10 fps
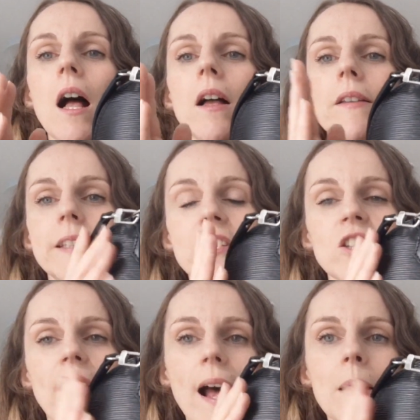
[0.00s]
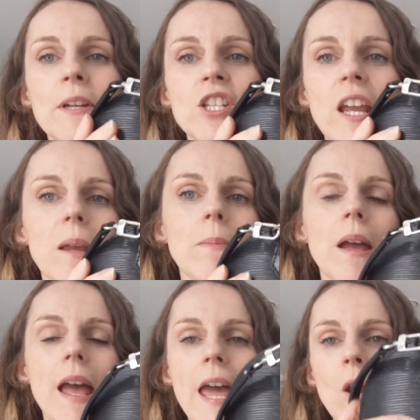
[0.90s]
This Alma shape
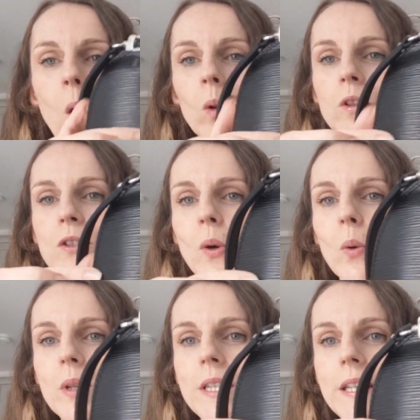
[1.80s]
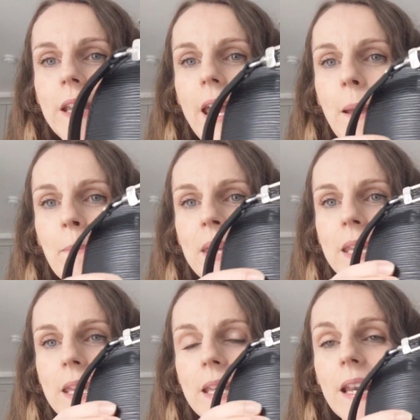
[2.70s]
and also the
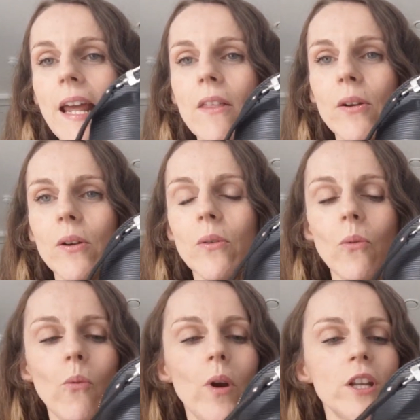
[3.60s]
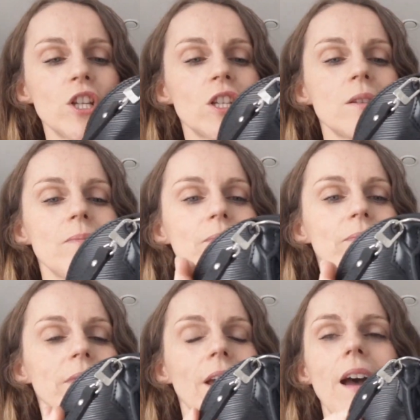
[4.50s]
épée leather, which
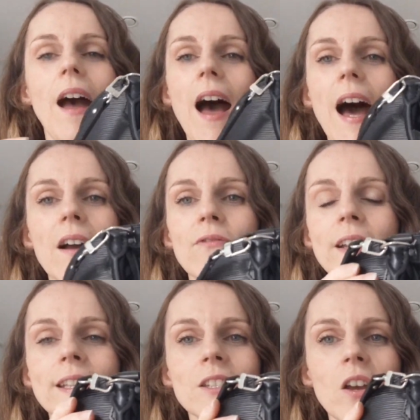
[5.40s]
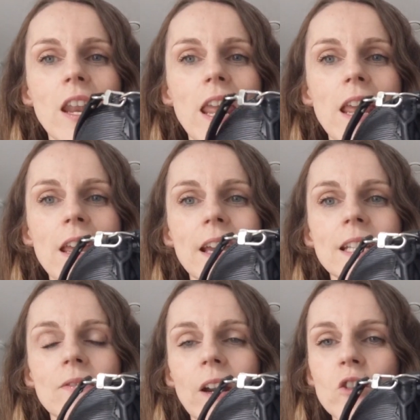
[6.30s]
I find stunning.
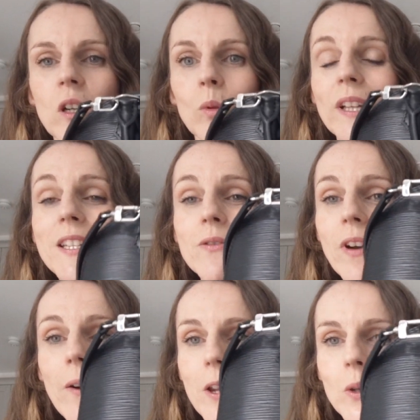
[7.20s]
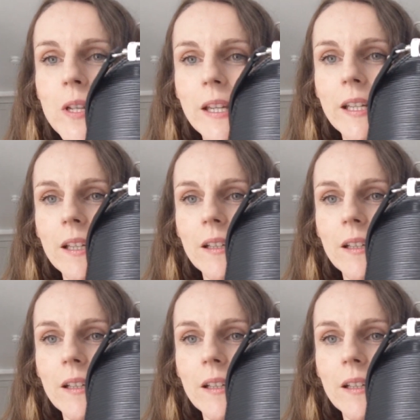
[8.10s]
It's very durable. It's very unique.